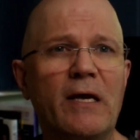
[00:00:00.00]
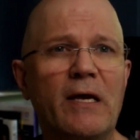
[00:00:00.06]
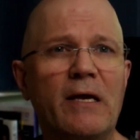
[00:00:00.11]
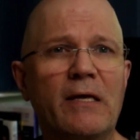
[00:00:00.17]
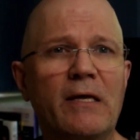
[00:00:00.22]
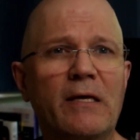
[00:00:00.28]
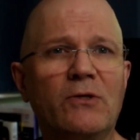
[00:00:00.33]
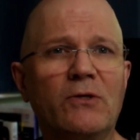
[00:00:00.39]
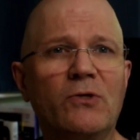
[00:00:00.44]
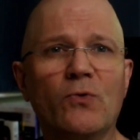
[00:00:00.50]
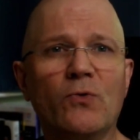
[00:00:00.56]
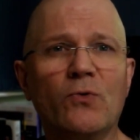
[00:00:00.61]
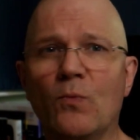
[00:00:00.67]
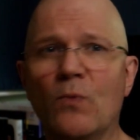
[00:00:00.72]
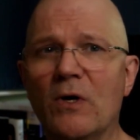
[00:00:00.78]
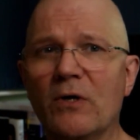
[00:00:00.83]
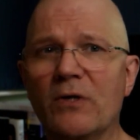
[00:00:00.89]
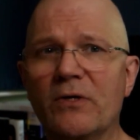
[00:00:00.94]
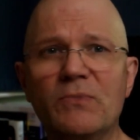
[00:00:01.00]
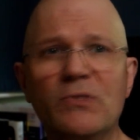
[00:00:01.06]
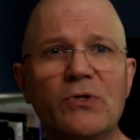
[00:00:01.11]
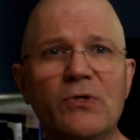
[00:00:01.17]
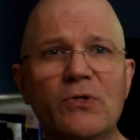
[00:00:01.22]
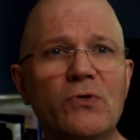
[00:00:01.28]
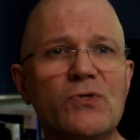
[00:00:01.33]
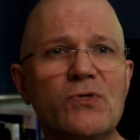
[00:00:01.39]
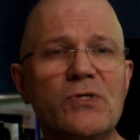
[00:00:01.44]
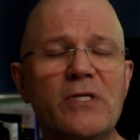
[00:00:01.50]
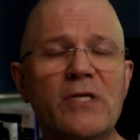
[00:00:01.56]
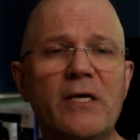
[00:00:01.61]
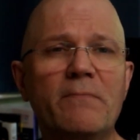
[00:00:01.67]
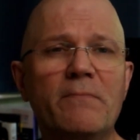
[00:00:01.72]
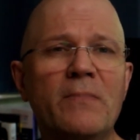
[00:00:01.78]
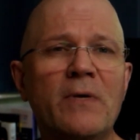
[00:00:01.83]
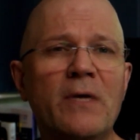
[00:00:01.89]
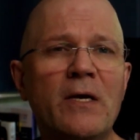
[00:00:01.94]
and you are welcome to use
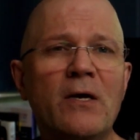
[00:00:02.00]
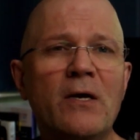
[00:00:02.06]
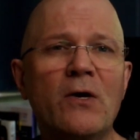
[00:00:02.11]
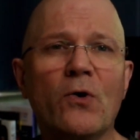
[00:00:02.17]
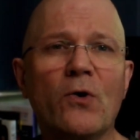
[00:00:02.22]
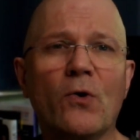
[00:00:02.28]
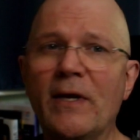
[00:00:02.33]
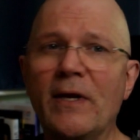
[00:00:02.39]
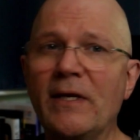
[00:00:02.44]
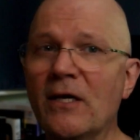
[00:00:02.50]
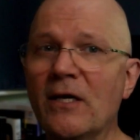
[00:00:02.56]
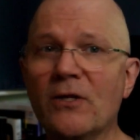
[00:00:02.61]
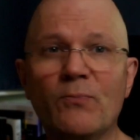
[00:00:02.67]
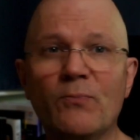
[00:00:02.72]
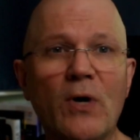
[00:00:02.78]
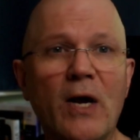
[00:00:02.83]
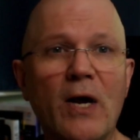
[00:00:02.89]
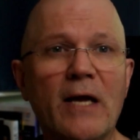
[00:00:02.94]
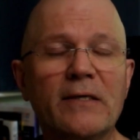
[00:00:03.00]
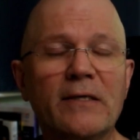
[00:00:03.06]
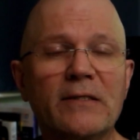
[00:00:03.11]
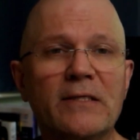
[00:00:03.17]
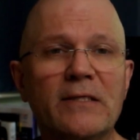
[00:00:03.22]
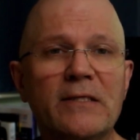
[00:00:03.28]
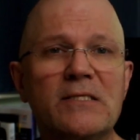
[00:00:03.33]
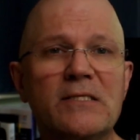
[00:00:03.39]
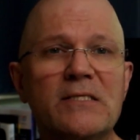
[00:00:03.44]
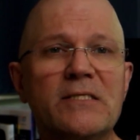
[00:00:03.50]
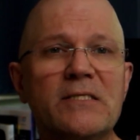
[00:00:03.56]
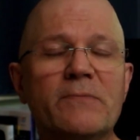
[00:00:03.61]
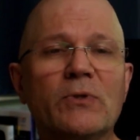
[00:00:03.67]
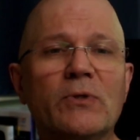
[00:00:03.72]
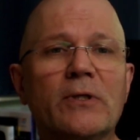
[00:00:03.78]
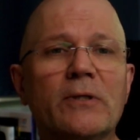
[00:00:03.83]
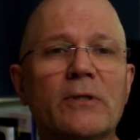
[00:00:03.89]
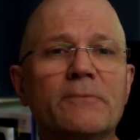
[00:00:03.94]
them or any other product that's
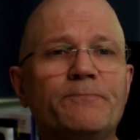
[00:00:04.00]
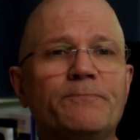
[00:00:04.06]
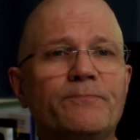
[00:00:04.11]
similar.